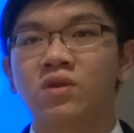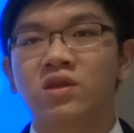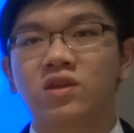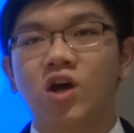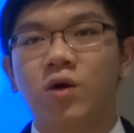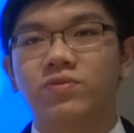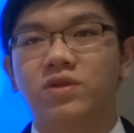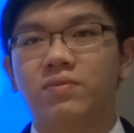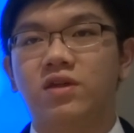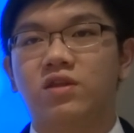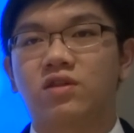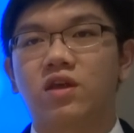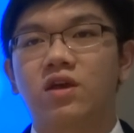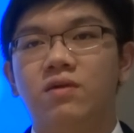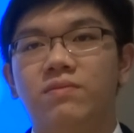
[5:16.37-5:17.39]
The optimists
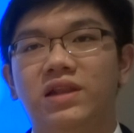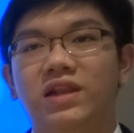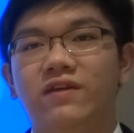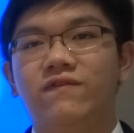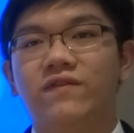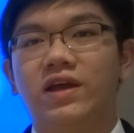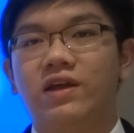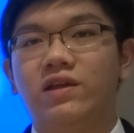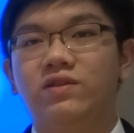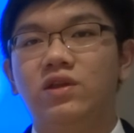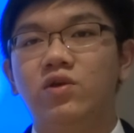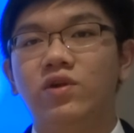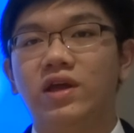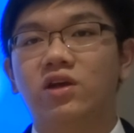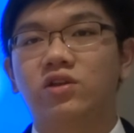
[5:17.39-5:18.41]
believed a
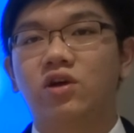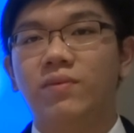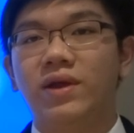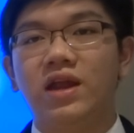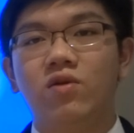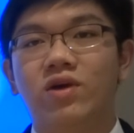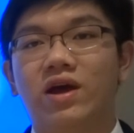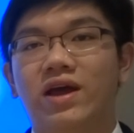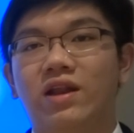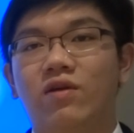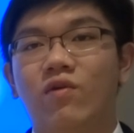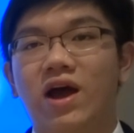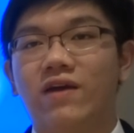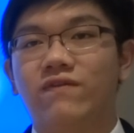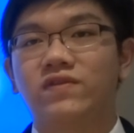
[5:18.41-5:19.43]
new economic era had
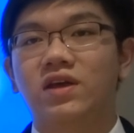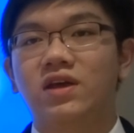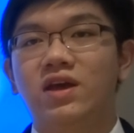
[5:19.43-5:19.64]
arrived,